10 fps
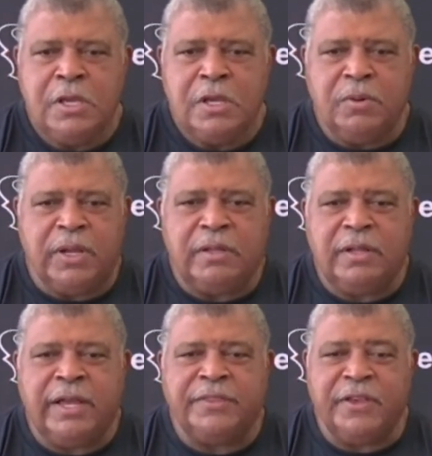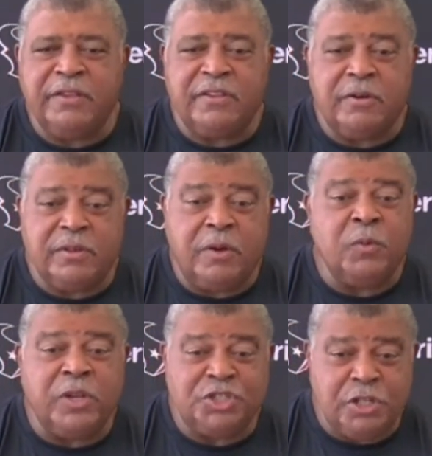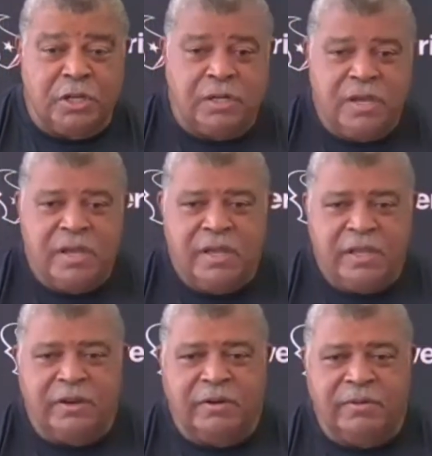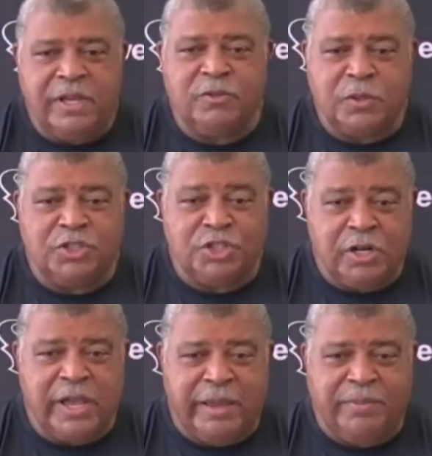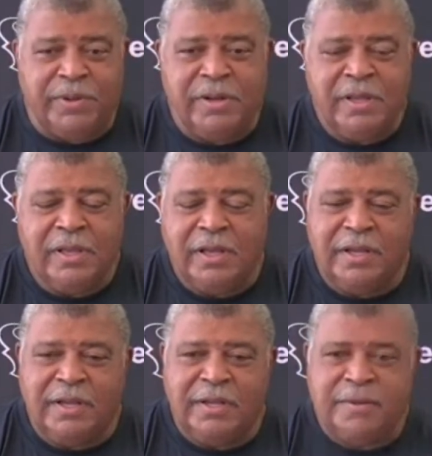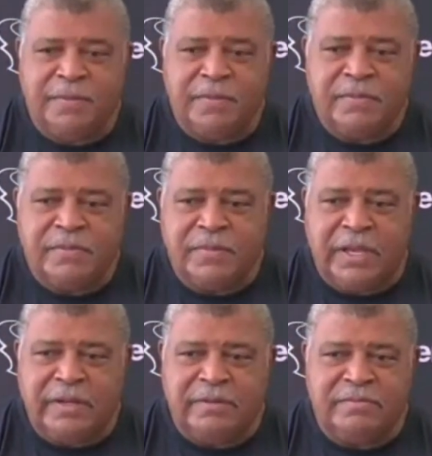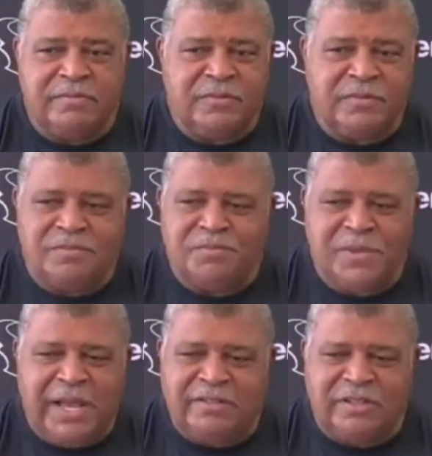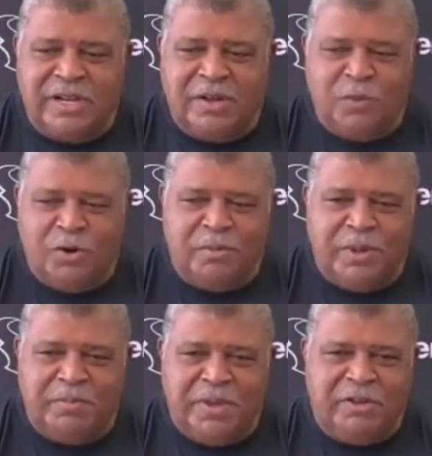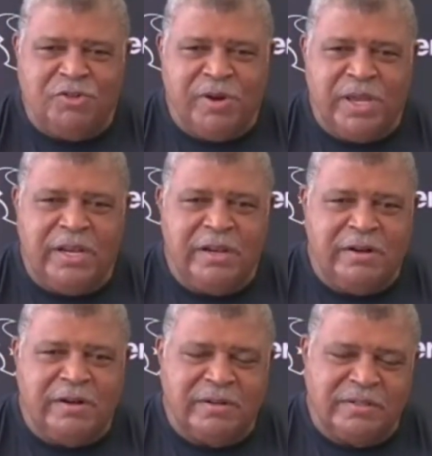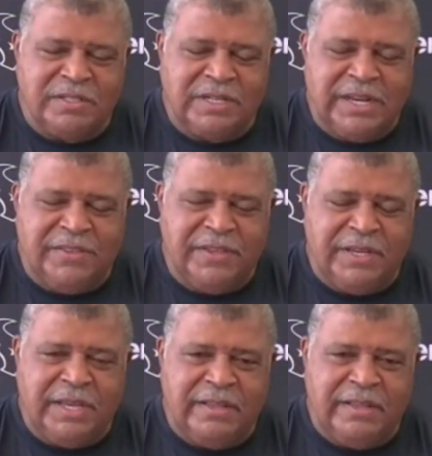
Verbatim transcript: Well, I think so. That we should. You know, that's what should happen. Um, that guys are not worried about being traded or anything like